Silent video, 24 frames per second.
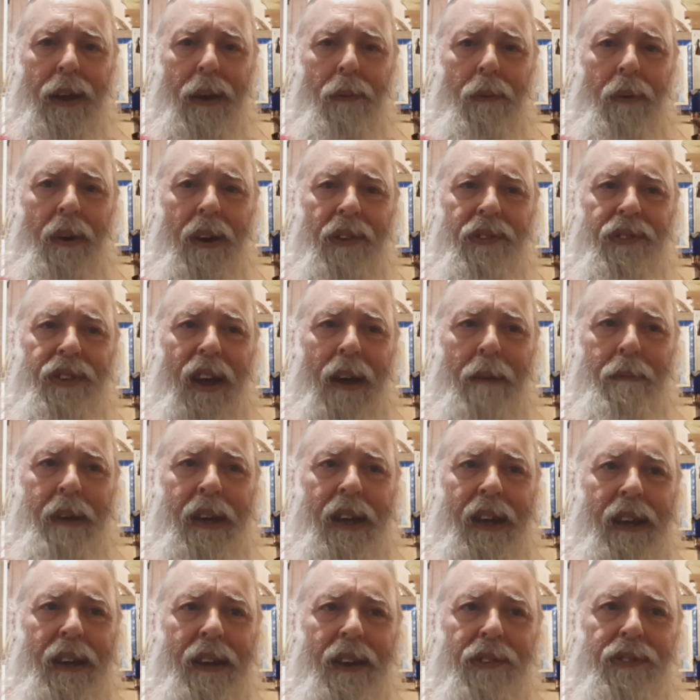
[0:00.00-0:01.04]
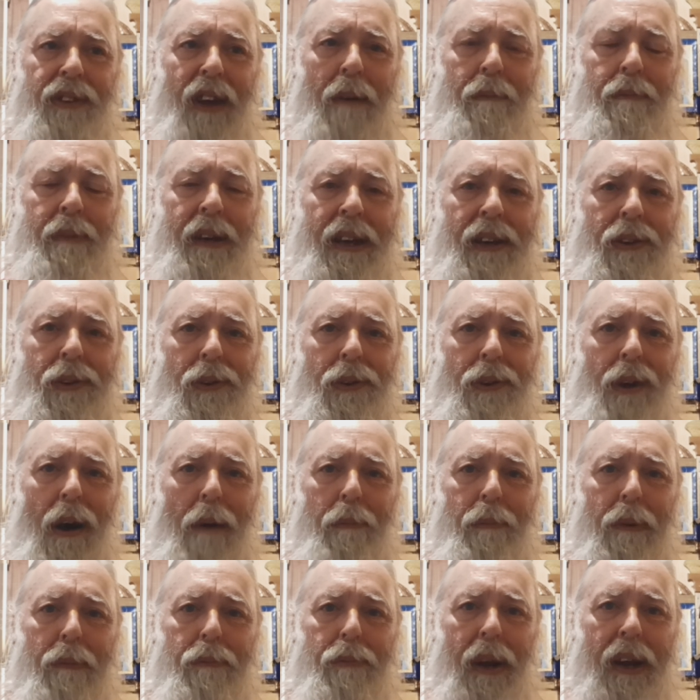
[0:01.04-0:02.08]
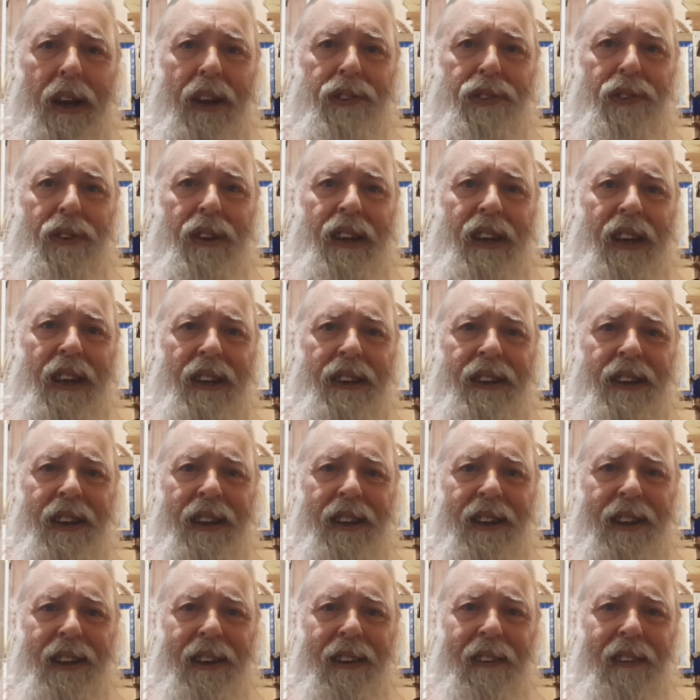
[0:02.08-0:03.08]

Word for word: What does that mean? Does that mean do not put, bring a tree in